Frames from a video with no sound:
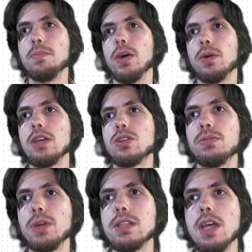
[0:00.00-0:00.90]
Okay, so
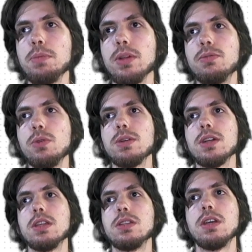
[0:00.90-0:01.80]
for example, if we were
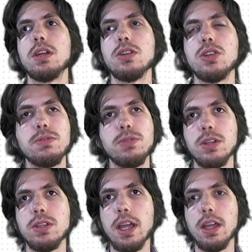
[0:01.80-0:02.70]
to consider just for a
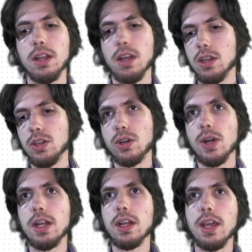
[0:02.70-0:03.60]
second, you're
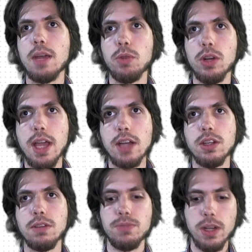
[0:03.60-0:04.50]
creating a game where you're
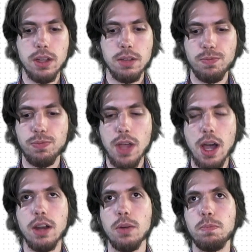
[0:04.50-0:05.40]
catching frickin',
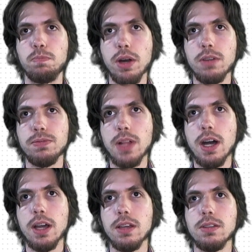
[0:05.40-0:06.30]
I don't know,
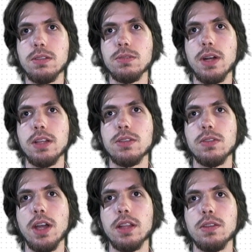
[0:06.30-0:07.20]
butterflies, right? So
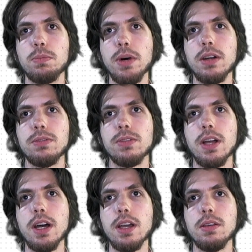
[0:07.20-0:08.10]
you've got this
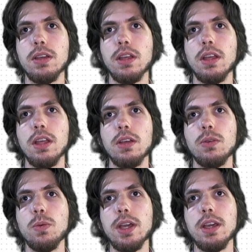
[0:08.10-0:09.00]
butterfly,
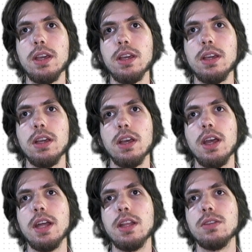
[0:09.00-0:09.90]
whee,
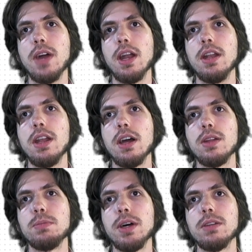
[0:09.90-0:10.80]
and then you've got
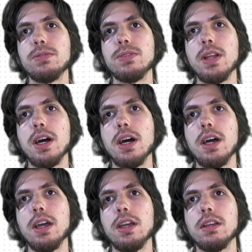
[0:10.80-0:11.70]
another
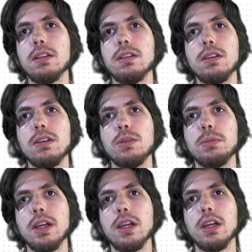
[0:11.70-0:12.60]
butterfly. Oh
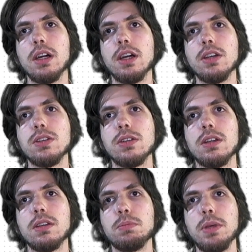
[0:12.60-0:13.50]
my gosh,
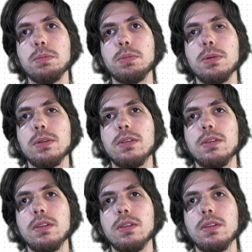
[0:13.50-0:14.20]
people,